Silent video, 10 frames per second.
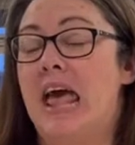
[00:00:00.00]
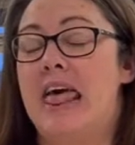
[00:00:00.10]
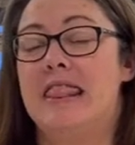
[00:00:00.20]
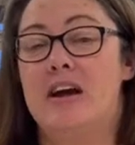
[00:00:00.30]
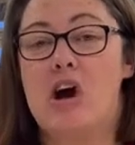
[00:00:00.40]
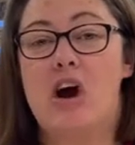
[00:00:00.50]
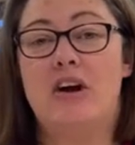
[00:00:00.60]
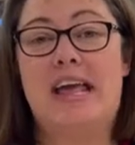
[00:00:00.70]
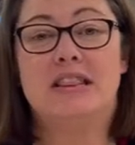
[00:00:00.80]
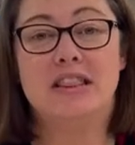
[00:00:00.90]
There are
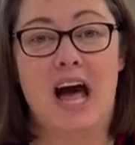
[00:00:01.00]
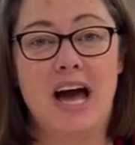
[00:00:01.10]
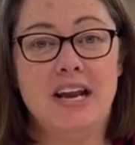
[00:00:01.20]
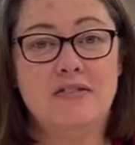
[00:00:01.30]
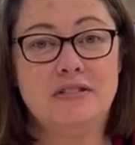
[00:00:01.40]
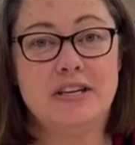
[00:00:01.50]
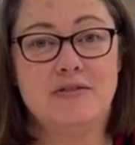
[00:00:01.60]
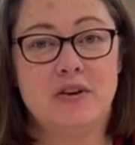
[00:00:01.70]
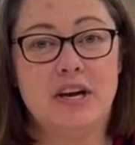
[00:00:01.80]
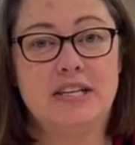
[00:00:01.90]
a lot of
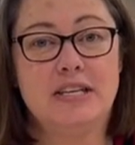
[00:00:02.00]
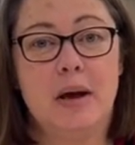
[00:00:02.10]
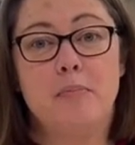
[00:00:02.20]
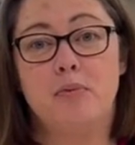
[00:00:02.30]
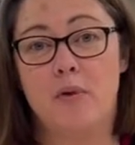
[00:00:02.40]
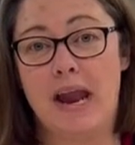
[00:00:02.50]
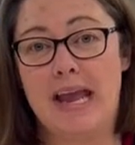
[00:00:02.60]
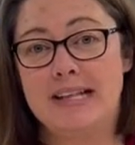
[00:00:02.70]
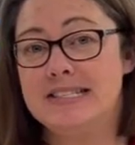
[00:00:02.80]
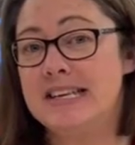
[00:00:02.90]
different
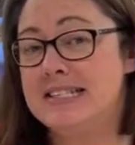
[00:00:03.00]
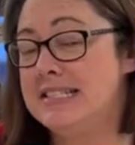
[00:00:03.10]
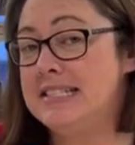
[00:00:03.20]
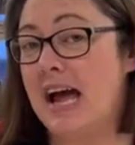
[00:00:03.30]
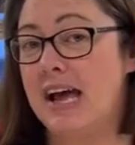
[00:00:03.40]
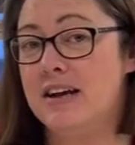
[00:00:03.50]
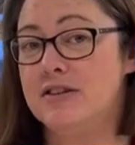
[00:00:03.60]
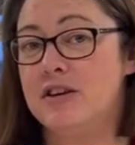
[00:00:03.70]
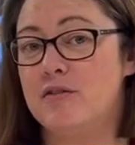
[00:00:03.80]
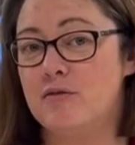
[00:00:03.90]
brands and
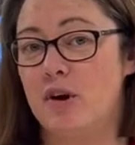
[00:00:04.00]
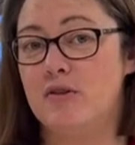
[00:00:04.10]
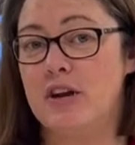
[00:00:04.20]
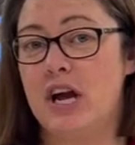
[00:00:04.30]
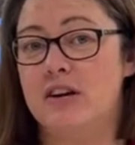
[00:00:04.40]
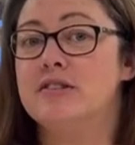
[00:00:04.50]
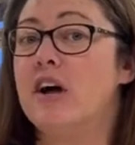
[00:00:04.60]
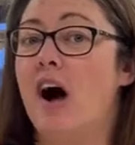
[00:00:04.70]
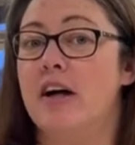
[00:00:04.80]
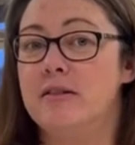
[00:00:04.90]
styles of rotary cutters
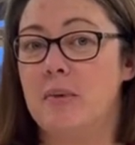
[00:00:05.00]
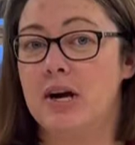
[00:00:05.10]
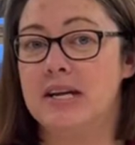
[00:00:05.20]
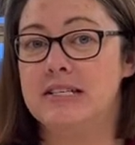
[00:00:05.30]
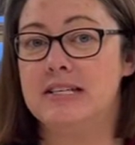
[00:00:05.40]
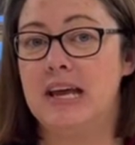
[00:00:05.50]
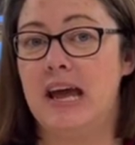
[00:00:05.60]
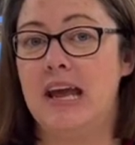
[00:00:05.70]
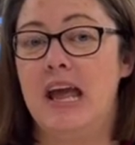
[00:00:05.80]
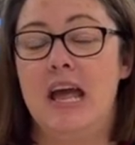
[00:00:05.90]
on the market
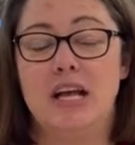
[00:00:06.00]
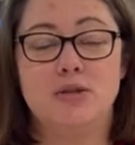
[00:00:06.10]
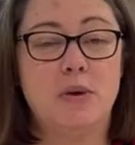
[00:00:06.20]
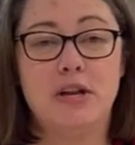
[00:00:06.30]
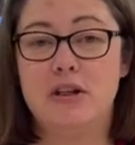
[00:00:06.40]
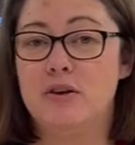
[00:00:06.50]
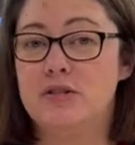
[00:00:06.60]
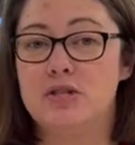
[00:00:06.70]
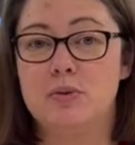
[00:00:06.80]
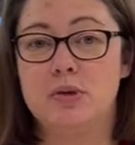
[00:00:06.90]
today. It's one of those
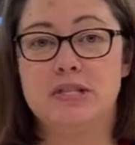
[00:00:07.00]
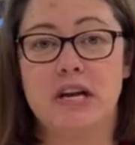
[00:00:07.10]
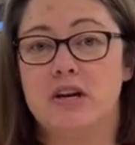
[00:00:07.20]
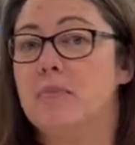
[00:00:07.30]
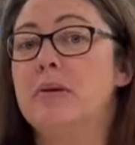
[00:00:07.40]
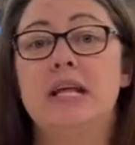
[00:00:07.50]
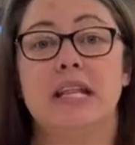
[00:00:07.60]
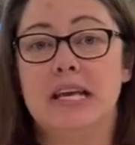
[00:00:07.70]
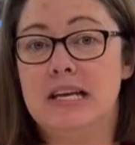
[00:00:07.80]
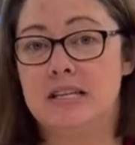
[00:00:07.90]
tools that are
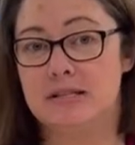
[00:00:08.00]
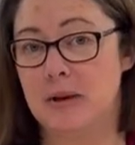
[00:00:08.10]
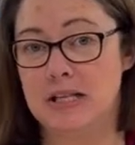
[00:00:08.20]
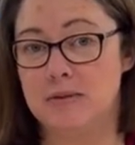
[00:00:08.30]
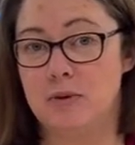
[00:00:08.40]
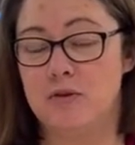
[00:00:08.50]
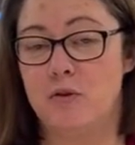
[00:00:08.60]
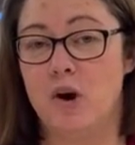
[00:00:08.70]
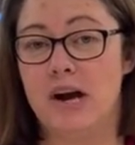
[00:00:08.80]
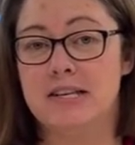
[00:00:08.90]
completely indispensable
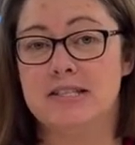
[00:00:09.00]
for us.